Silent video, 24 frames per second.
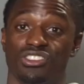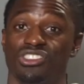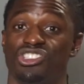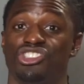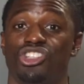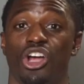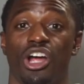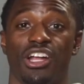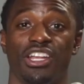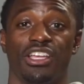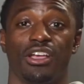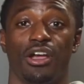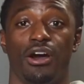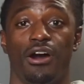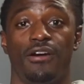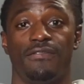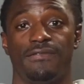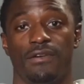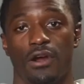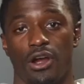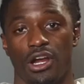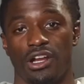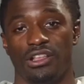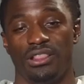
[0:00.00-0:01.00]
starting
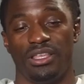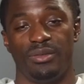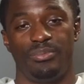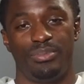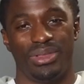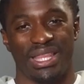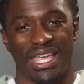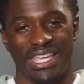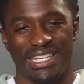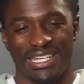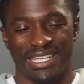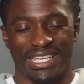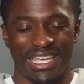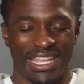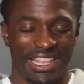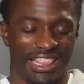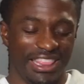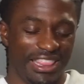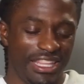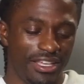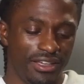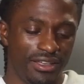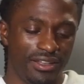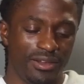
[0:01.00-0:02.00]
off early, planting a
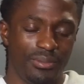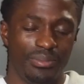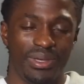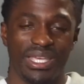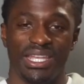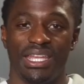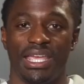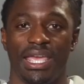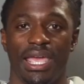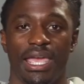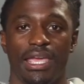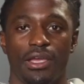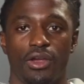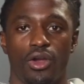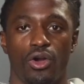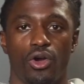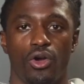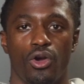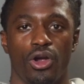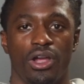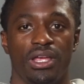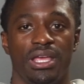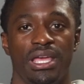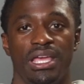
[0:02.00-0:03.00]
little bitty
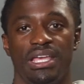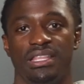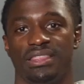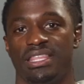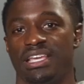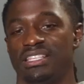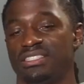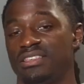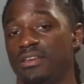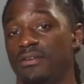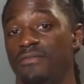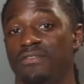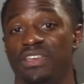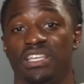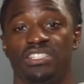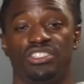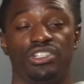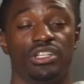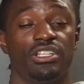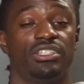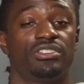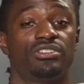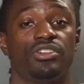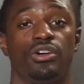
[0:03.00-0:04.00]
acorn that's
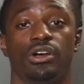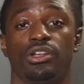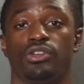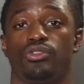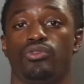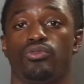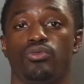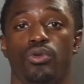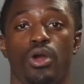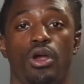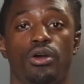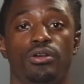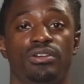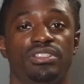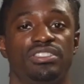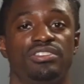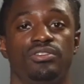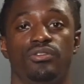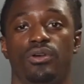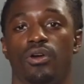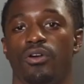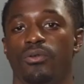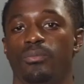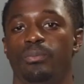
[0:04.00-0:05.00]
eventually is going to grow
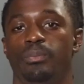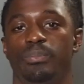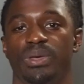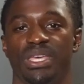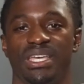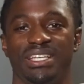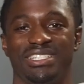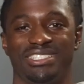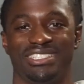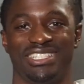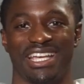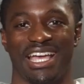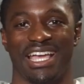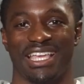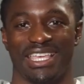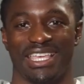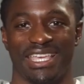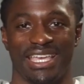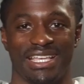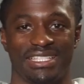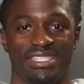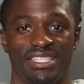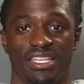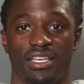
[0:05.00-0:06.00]
into a big
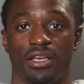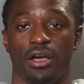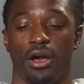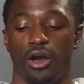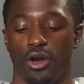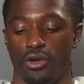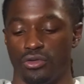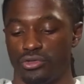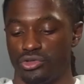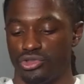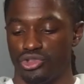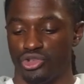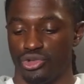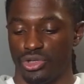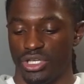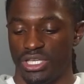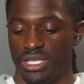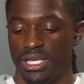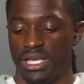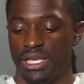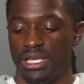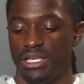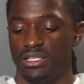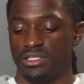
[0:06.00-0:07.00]
gigantic oak tree.